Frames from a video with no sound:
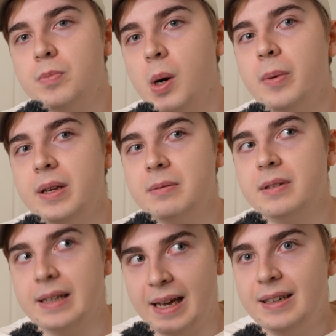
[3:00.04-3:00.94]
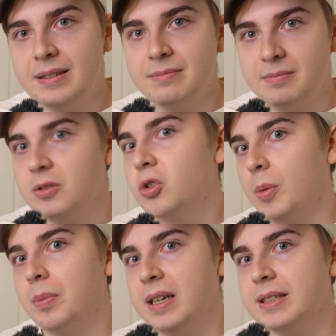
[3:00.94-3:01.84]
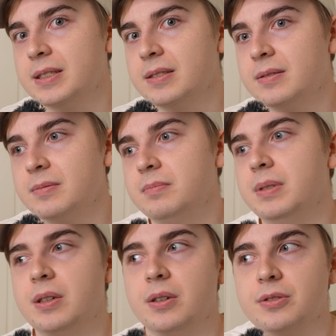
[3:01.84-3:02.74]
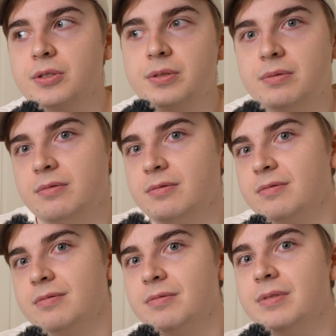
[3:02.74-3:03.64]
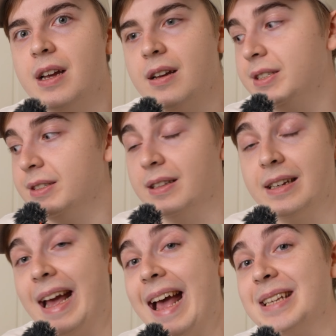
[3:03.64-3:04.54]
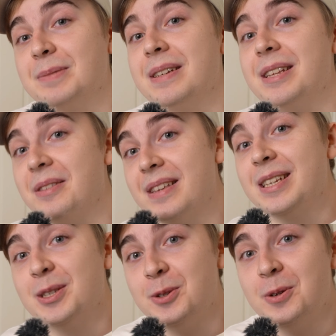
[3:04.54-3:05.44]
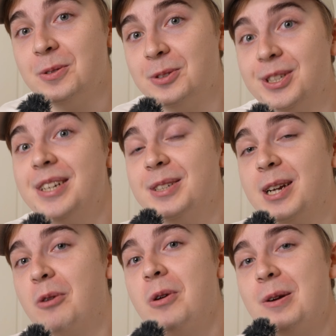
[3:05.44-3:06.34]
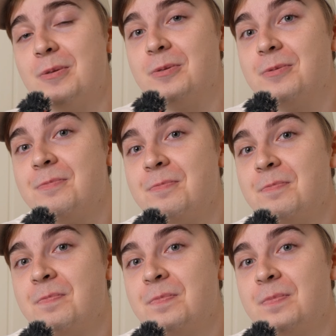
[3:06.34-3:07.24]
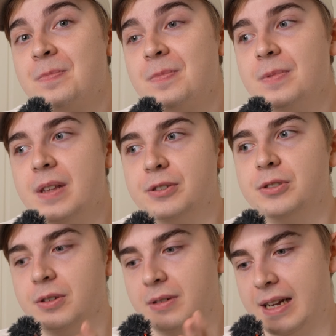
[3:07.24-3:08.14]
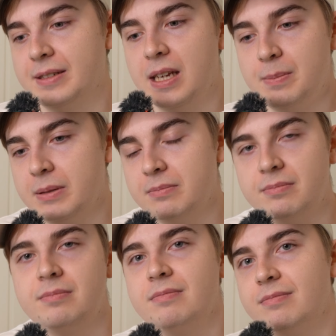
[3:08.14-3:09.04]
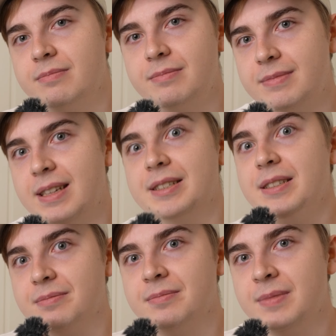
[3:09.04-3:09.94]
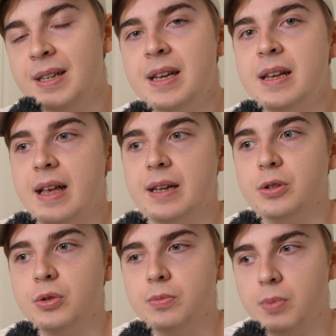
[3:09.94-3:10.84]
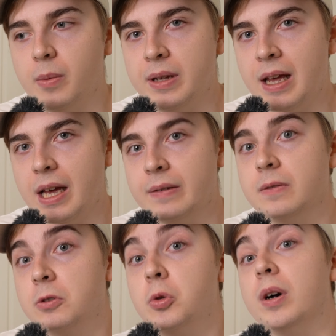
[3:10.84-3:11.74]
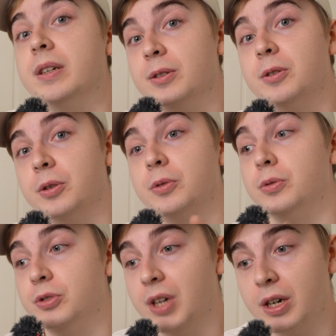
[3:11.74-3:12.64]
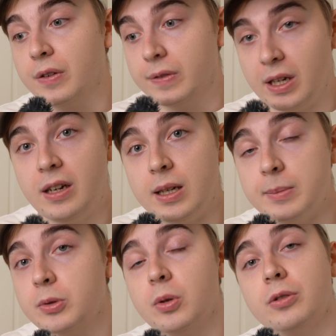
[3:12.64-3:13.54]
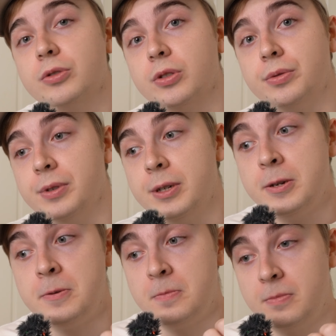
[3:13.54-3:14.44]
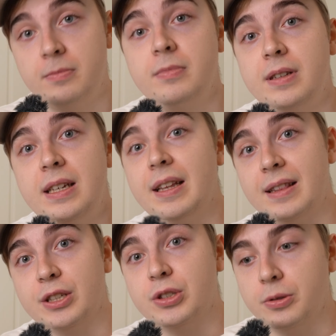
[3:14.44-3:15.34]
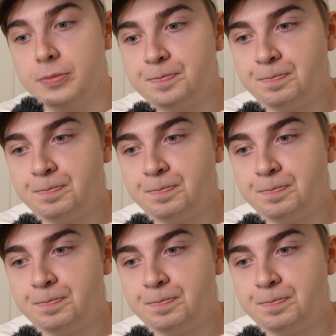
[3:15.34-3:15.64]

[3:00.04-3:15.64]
probably can crop less because there isn't like as many things, changing around. There's the landscape and that's it. And you probably have quite a good chunk of time to also get that shot.